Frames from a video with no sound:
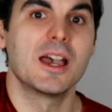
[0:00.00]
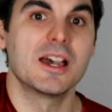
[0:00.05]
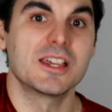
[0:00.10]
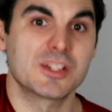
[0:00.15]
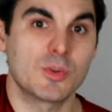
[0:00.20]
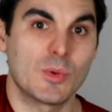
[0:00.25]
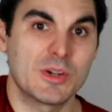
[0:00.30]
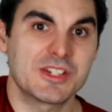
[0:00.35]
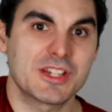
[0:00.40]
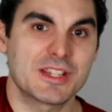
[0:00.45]

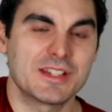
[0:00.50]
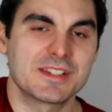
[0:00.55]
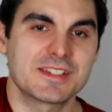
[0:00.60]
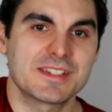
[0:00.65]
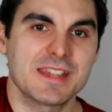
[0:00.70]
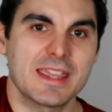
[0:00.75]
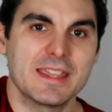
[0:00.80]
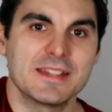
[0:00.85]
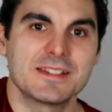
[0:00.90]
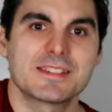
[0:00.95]
So once you can
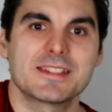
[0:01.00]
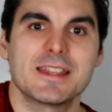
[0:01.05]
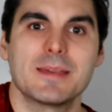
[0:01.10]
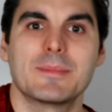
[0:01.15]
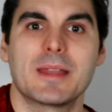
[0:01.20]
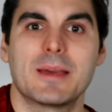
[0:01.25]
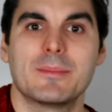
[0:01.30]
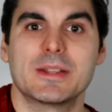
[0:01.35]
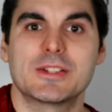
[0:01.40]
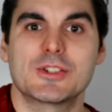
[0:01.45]
say it, step
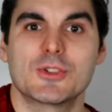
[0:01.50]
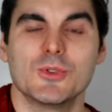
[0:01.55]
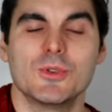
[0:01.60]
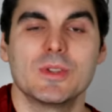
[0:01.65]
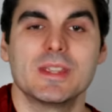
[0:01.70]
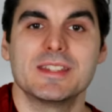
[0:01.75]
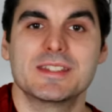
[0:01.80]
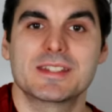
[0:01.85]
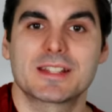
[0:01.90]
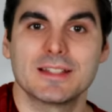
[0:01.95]
number two
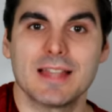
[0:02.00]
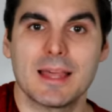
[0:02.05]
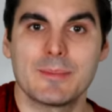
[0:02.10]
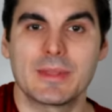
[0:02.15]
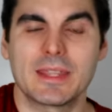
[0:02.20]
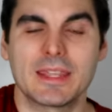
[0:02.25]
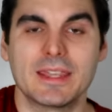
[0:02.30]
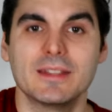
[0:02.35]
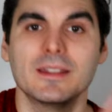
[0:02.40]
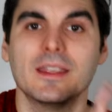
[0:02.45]
is
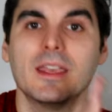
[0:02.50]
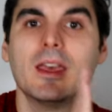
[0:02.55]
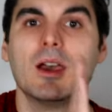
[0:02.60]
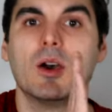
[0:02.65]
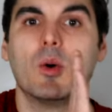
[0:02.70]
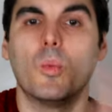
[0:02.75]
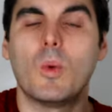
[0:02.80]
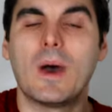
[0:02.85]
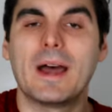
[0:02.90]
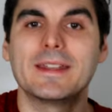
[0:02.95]
clapping it.
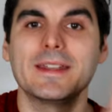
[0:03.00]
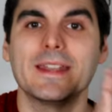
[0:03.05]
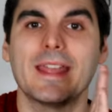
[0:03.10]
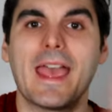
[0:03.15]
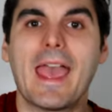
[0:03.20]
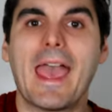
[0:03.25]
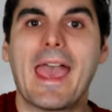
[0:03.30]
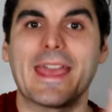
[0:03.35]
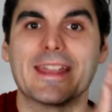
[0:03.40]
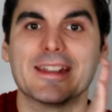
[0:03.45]
One
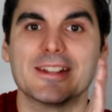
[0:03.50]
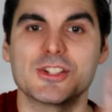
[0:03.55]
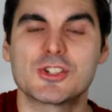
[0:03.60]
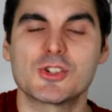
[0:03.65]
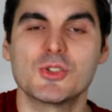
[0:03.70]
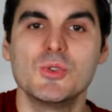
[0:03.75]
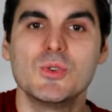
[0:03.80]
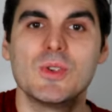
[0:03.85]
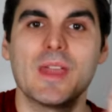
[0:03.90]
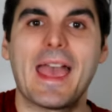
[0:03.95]
and
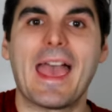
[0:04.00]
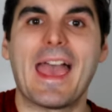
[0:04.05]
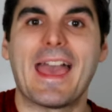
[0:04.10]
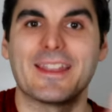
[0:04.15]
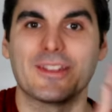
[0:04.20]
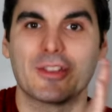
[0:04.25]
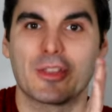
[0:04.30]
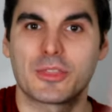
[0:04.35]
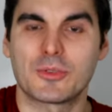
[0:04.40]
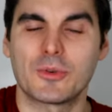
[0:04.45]
two
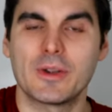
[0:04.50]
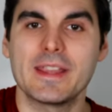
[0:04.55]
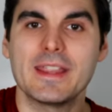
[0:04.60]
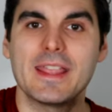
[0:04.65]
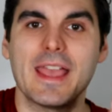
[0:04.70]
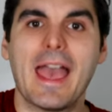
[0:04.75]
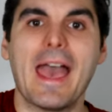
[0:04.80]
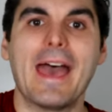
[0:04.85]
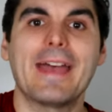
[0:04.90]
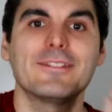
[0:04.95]
and three
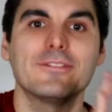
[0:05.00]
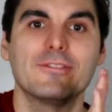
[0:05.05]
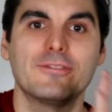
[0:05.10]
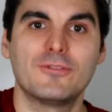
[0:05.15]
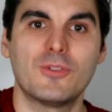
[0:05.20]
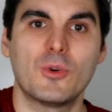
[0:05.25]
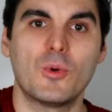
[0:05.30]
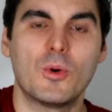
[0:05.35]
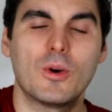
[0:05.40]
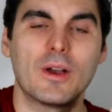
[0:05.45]
and
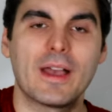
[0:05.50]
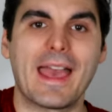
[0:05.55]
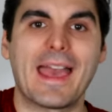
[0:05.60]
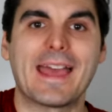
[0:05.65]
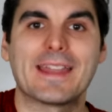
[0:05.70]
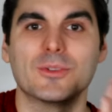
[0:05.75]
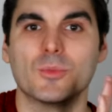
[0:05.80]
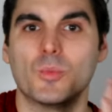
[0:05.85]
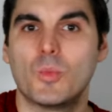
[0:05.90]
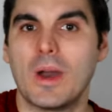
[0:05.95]
four
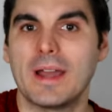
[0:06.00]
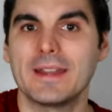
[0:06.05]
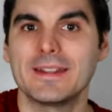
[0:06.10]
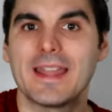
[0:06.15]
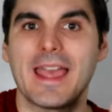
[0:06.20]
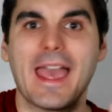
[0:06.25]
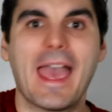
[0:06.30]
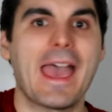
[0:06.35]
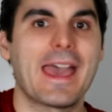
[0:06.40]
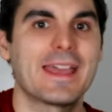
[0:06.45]
and
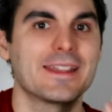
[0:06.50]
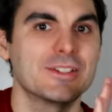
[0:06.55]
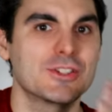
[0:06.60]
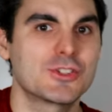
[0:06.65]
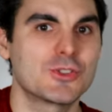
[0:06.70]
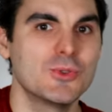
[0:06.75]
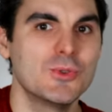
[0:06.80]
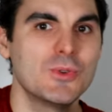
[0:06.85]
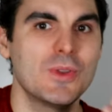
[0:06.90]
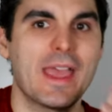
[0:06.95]
one and
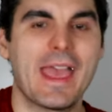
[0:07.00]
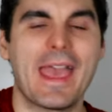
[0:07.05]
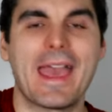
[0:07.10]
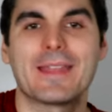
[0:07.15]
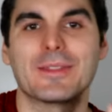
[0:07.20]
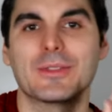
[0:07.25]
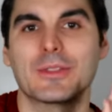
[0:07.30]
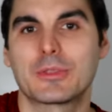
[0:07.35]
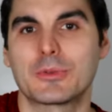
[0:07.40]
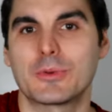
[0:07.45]
two
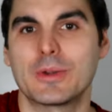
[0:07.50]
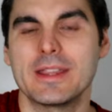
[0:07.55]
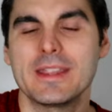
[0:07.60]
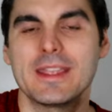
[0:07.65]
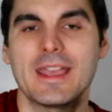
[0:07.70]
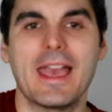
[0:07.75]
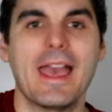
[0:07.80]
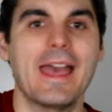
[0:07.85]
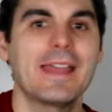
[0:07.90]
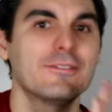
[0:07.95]
and three
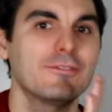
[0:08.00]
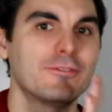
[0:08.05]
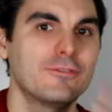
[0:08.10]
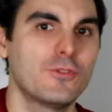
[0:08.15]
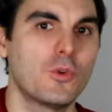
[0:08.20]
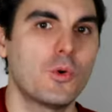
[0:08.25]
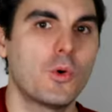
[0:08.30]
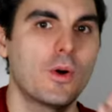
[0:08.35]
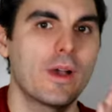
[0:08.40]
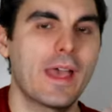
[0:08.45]
and
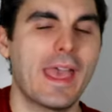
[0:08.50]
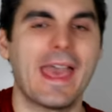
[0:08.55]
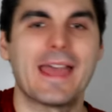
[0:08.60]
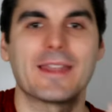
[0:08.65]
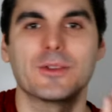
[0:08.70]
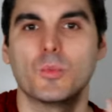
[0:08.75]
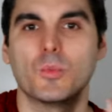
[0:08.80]
four and